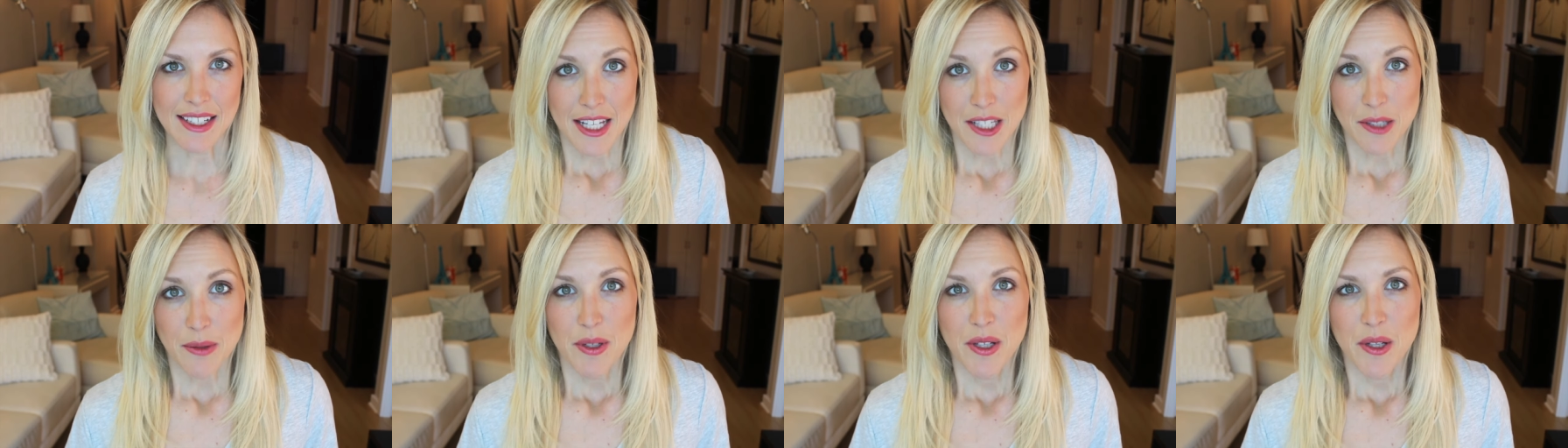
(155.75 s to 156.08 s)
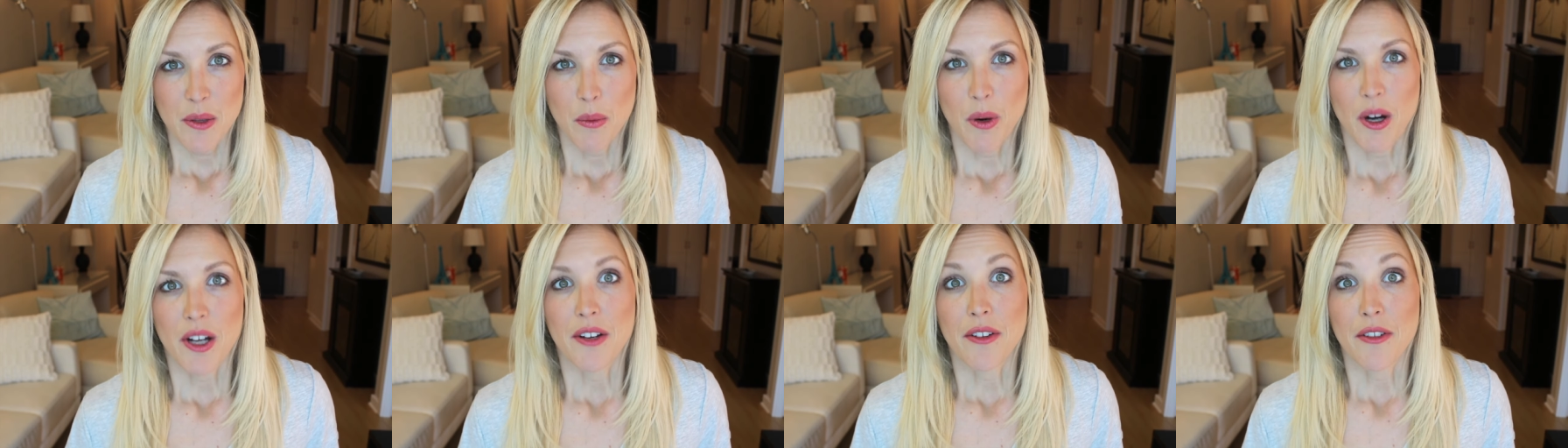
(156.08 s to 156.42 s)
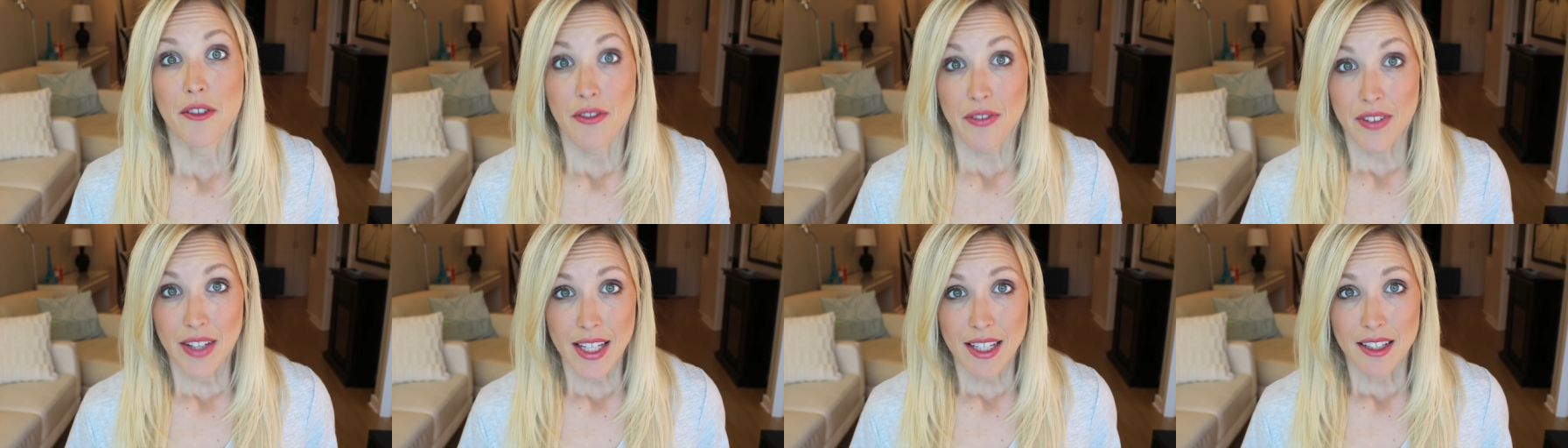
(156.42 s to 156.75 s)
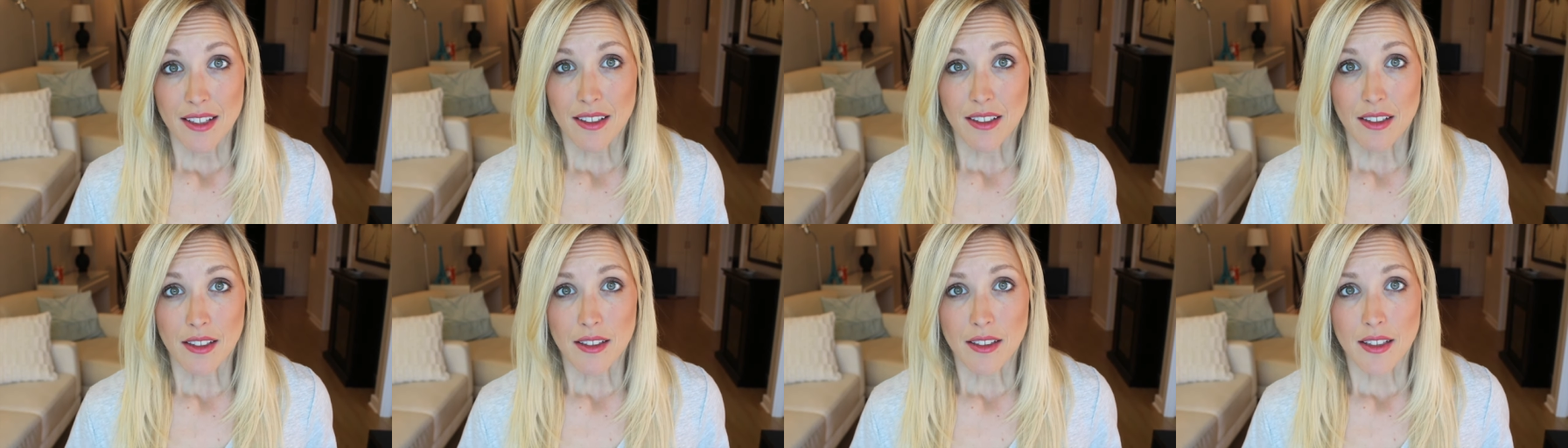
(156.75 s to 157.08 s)
That's what you want to
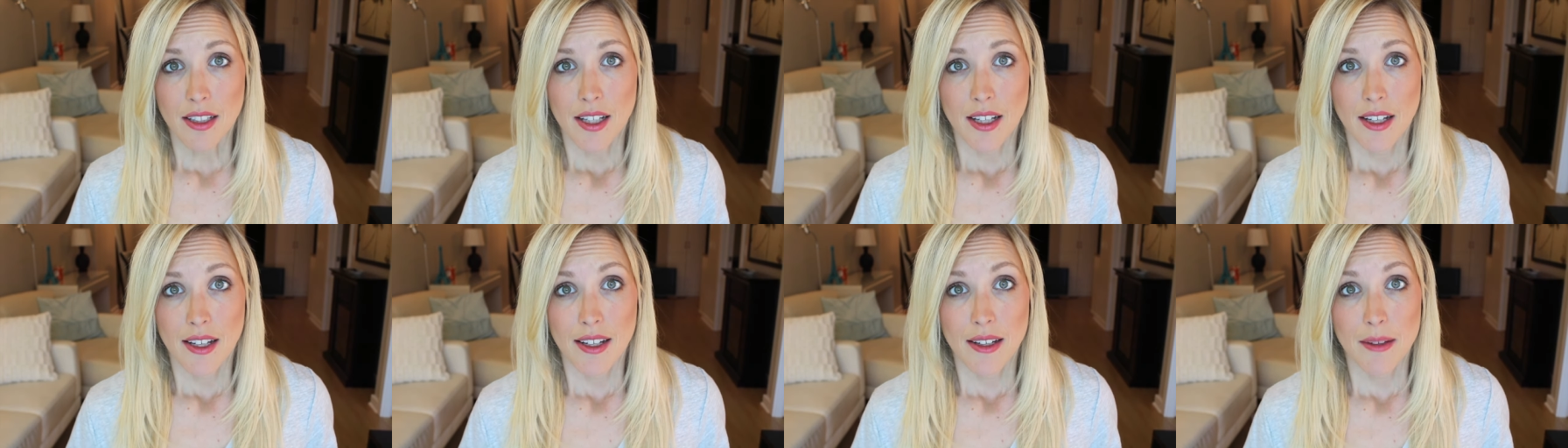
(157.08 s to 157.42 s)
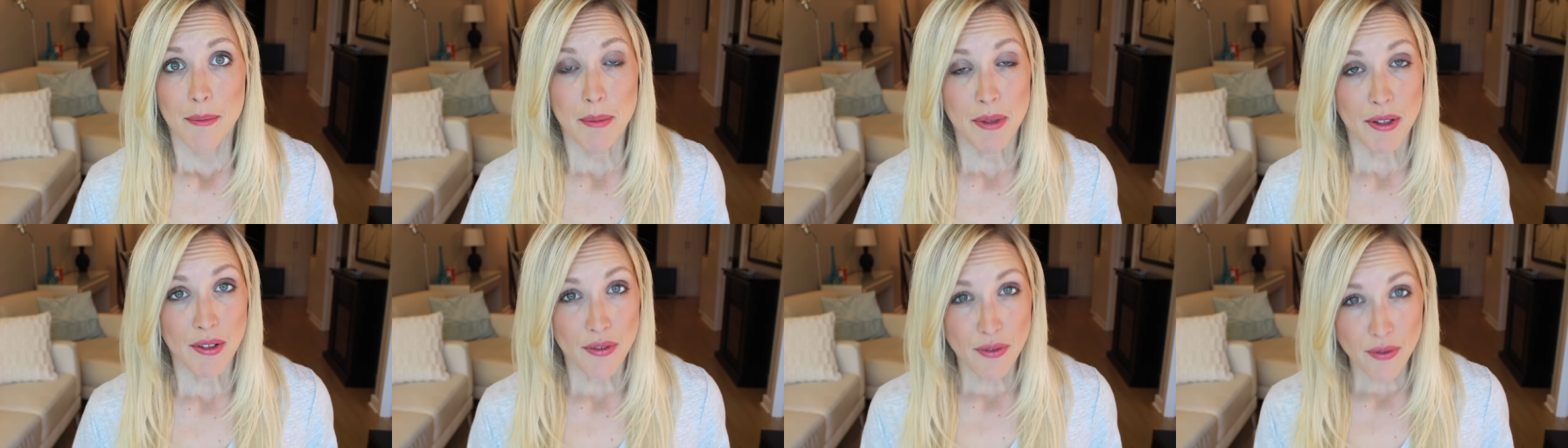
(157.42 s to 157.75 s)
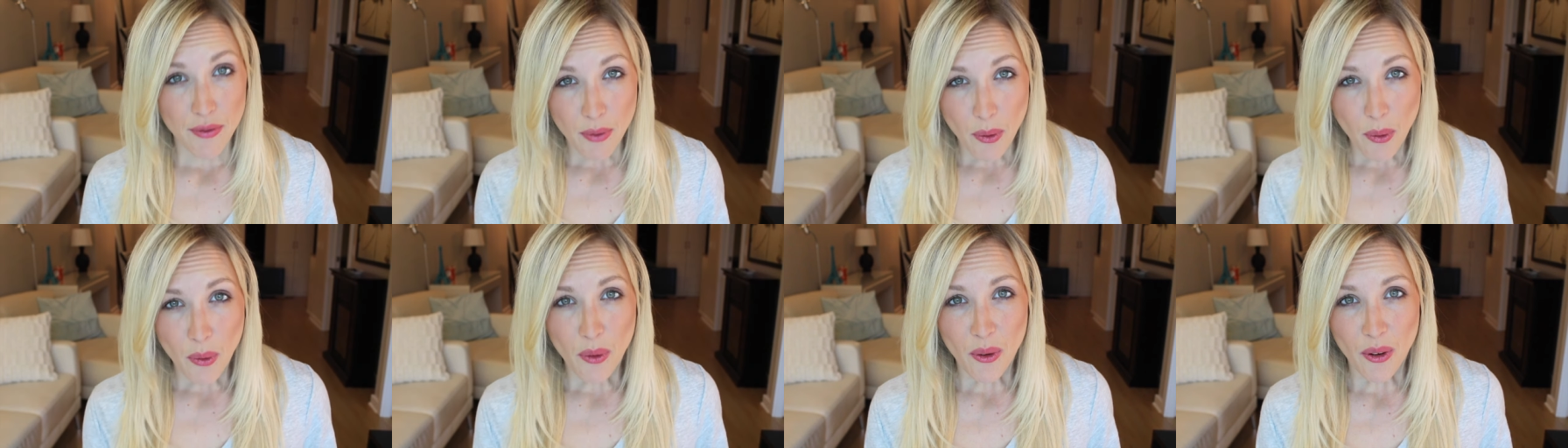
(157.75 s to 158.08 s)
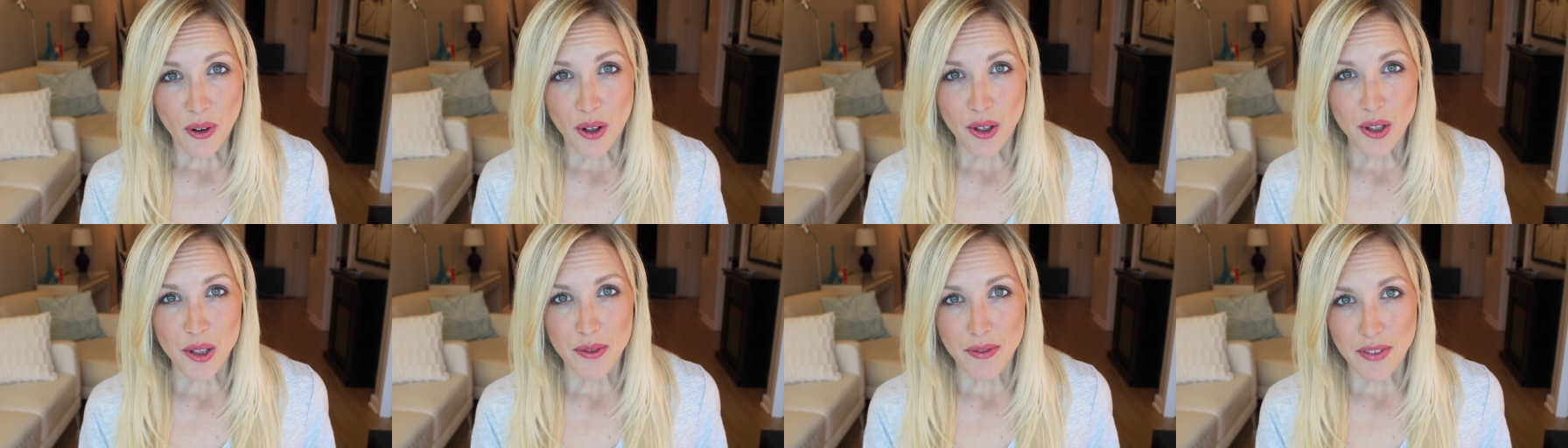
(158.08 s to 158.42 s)
feel
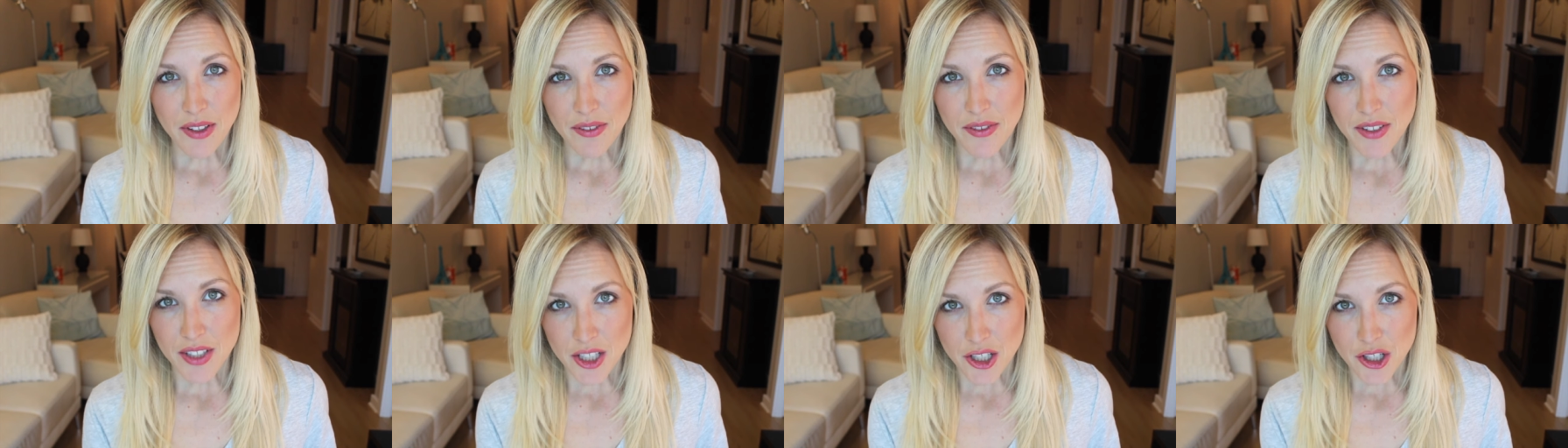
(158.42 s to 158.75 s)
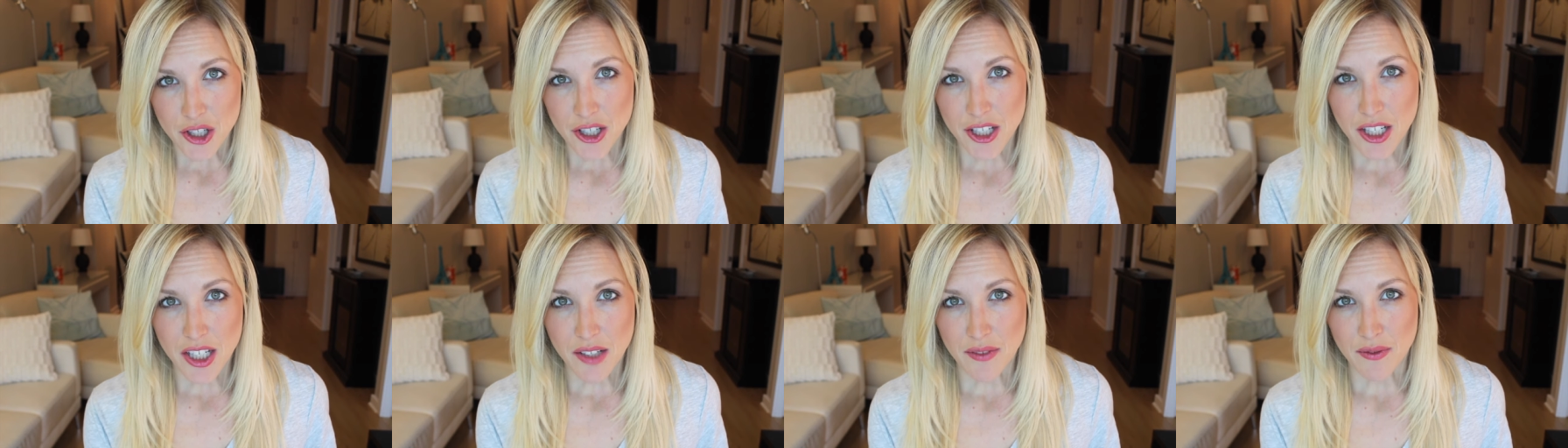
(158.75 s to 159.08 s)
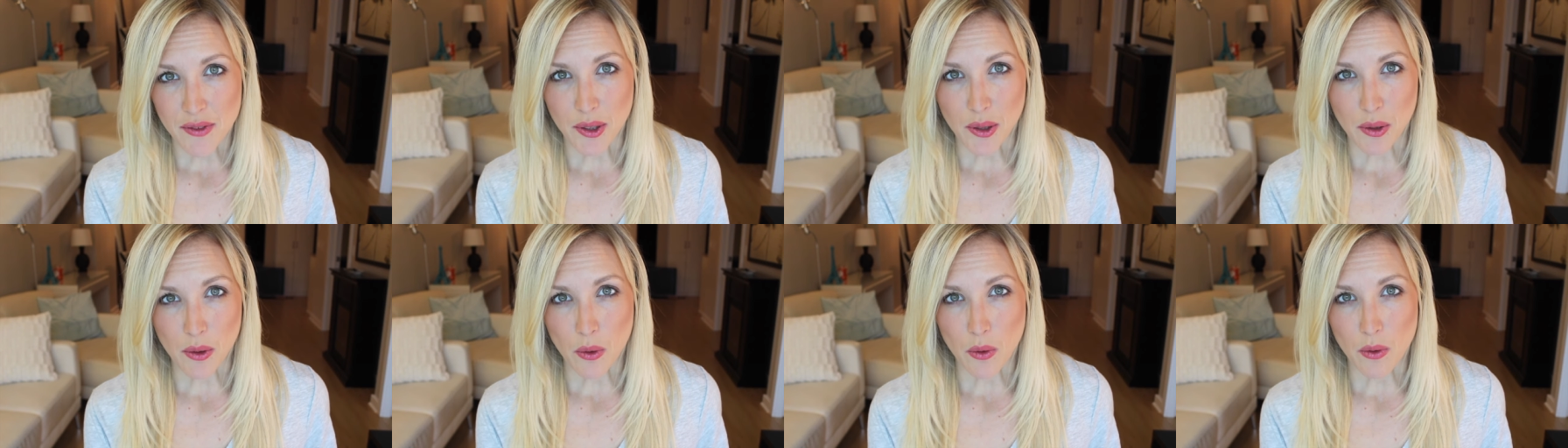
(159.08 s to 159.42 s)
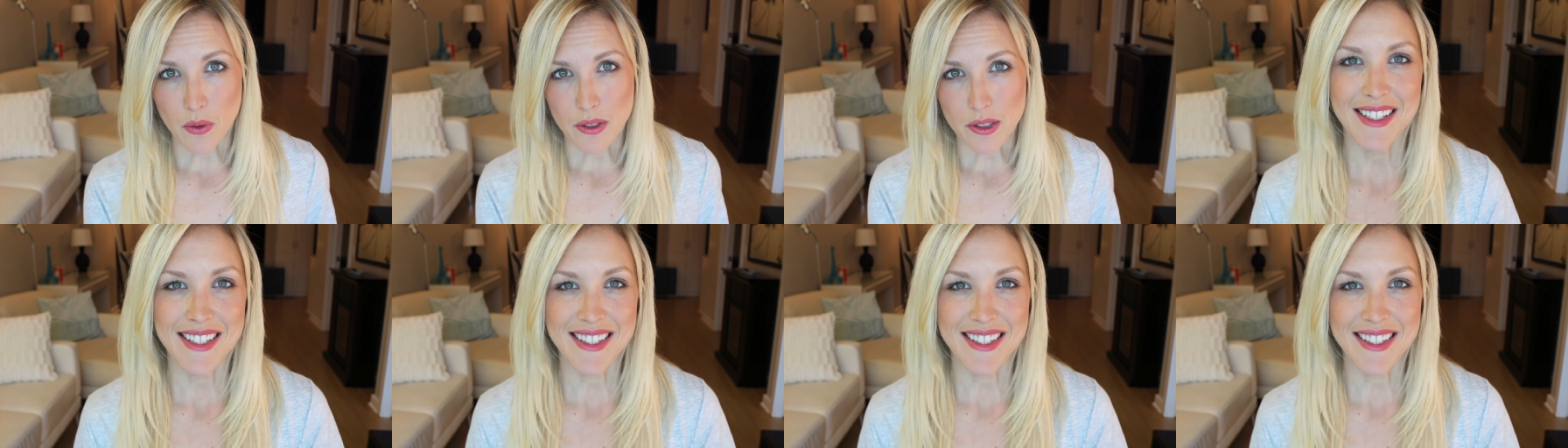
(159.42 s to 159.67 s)
before you've even achieved the goal.